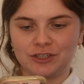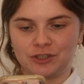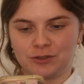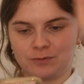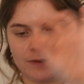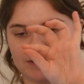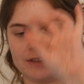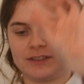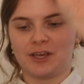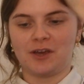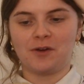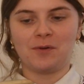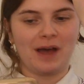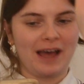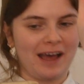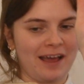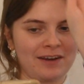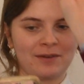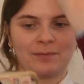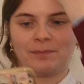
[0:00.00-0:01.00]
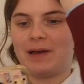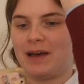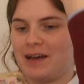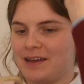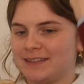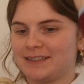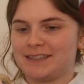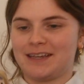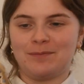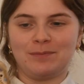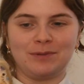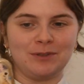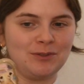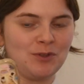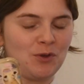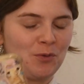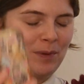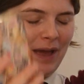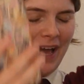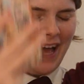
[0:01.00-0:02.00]
chorizo and parsnip
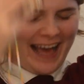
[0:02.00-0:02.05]
soup.